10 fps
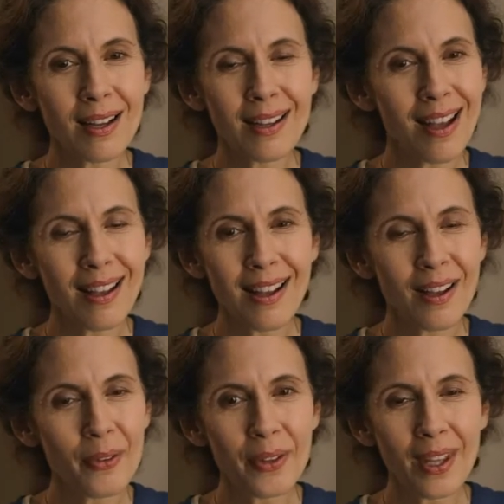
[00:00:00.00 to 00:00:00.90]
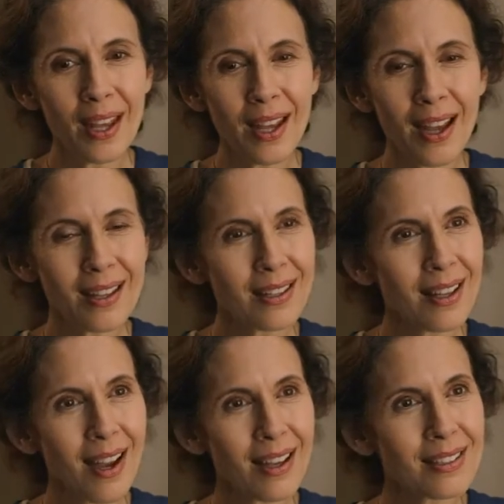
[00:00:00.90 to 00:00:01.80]
I, I,
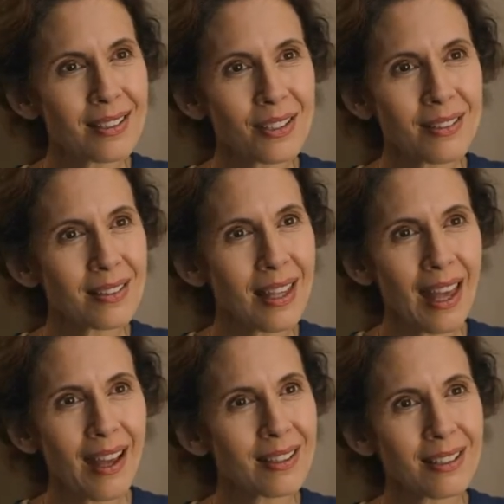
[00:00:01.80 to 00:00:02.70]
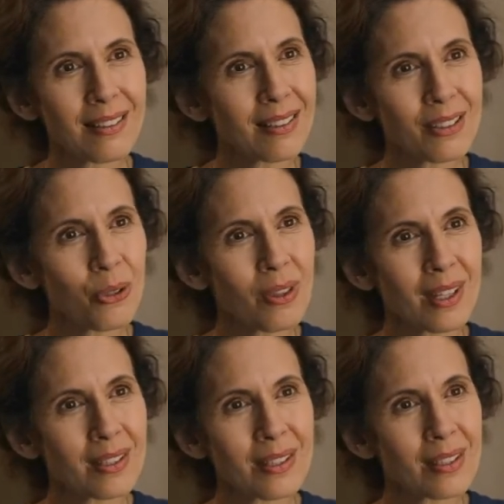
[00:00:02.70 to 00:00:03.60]
I can't do
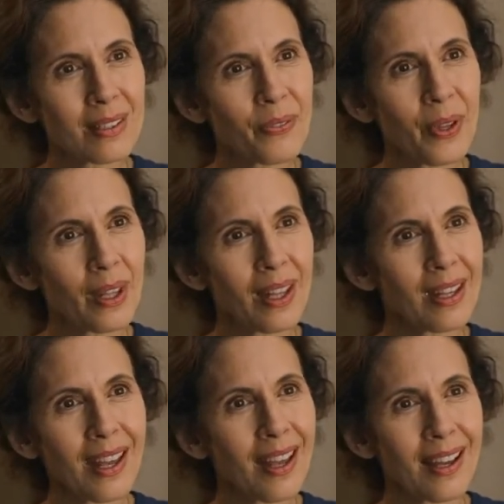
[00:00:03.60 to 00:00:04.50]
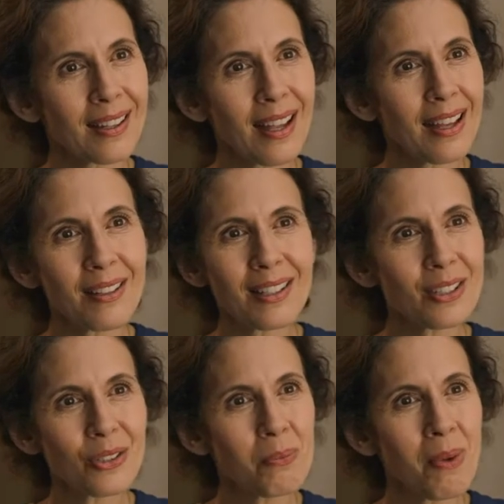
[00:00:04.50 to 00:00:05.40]
this, Bill. I can't. I, it's
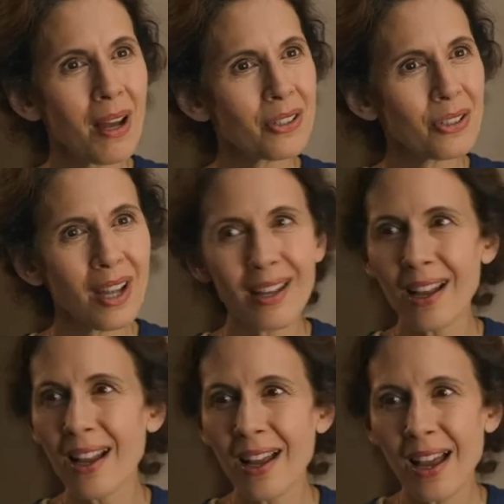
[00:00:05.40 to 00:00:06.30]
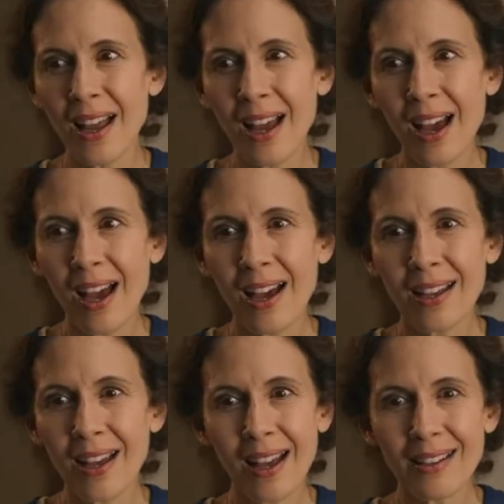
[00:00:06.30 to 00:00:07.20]
too much. I,
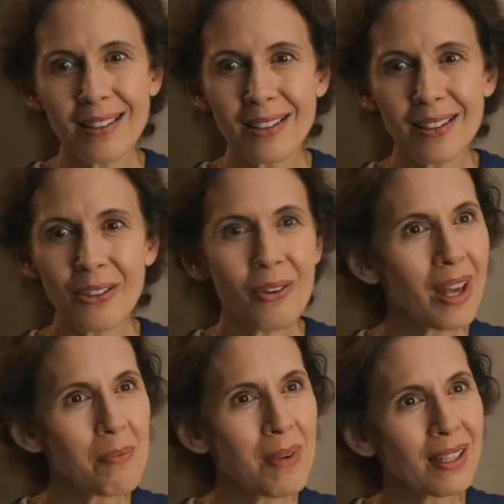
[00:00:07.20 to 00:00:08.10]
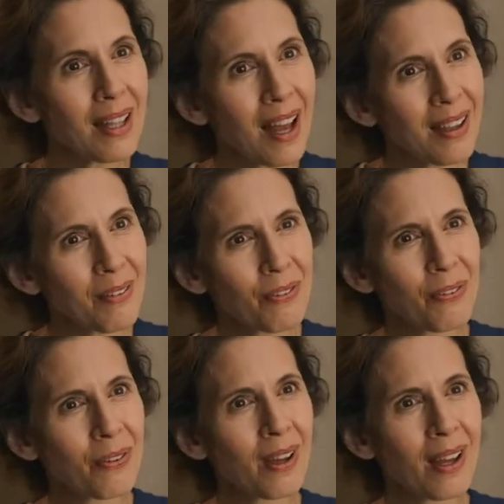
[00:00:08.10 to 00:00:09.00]
I, you don't get my life.